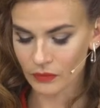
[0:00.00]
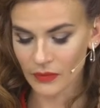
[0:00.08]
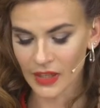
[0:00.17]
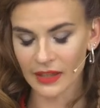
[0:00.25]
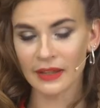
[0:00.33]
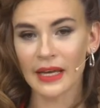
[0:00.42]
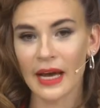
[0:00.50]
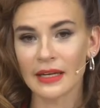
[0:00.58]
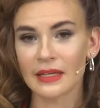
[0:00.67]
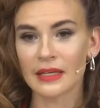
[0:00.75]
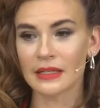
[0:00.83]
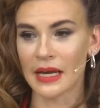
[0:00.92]
then
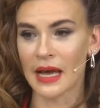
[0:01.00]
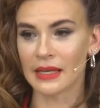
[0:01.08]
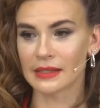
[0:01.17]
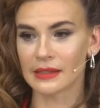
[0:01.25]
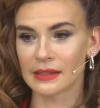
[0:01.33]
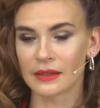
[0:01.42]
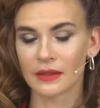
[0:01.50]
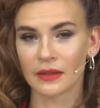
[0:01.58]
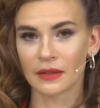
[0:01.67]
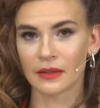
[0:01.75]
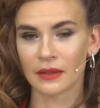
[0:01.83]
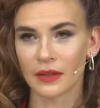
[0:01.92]
it has,
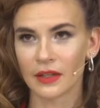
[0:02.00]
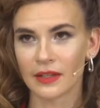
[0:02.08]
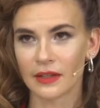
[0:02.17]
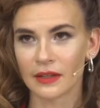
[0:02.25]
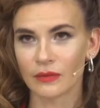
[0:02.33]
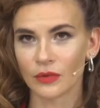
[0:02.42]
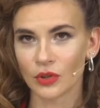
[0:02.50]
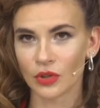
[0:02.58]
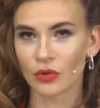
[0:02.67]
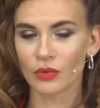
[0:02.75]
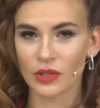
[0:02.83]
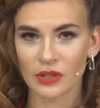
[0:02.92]

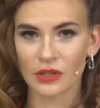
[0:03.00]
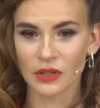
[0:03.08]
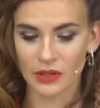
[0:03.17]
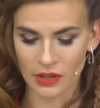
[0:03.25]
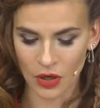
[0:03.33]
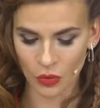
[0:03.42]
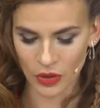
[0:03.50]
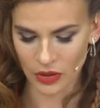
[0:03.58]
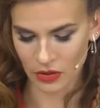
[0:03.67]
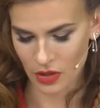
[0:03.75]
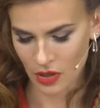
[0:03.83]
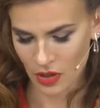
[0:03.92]
it's
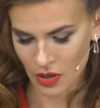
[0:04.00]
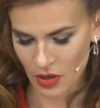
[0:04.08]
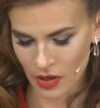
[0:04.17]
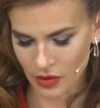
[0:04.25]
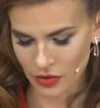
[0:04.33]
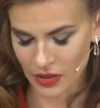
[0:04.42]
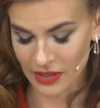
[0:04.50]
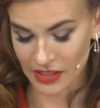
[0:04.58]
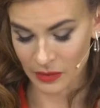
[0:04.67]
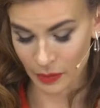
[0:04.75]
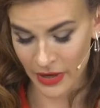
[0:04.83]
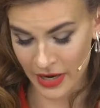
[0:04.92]
going
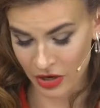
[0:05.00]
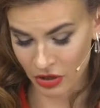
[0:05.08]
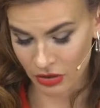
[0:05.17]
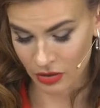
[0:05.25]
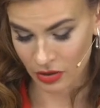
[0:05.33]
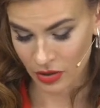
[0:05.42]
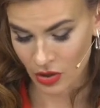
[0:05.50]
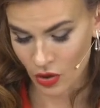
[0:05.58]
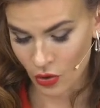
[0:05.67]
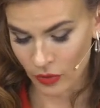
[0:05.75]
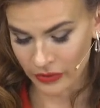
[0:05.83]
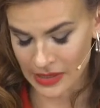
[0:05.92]
expire
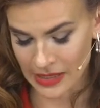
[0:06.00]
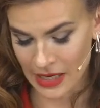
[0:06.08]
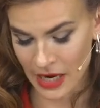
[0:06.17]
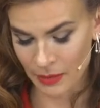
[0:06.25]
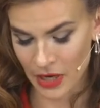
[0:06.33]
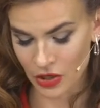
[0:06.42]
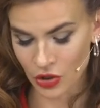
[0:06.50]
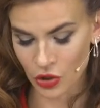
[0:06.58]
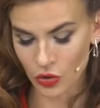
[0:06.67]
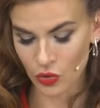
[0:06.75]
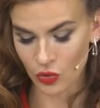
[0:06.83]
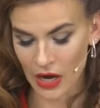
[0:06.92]
over time.
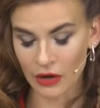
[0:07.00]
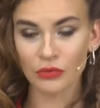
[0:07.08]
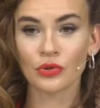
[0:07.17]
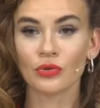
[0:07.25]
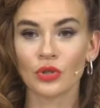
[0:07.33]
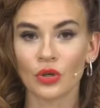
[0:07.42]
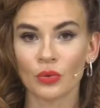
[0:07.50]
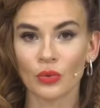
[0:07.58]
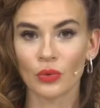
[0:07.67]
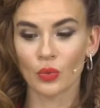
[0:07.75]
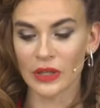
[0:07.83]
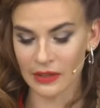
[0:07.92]
And how do you know
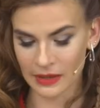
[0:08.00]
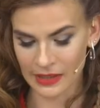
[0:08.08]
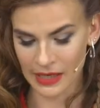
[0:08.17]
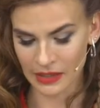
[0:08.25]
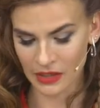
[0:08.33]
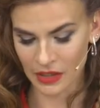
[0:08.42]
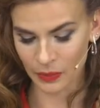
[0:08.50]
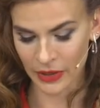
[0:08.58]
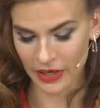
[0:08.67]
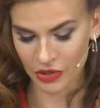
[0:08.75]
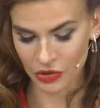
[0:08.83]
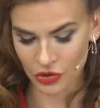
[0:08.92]
when it gets
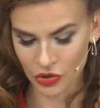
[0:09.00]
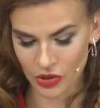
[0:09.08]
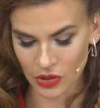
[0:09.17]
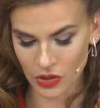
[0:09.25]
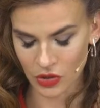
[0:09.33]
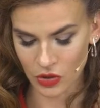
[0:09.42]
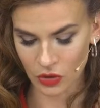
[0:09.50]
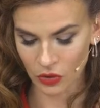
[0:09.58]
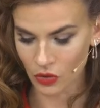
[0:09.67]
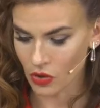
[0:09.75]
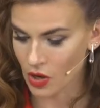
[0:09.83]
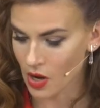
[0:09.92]
expired? You just need to look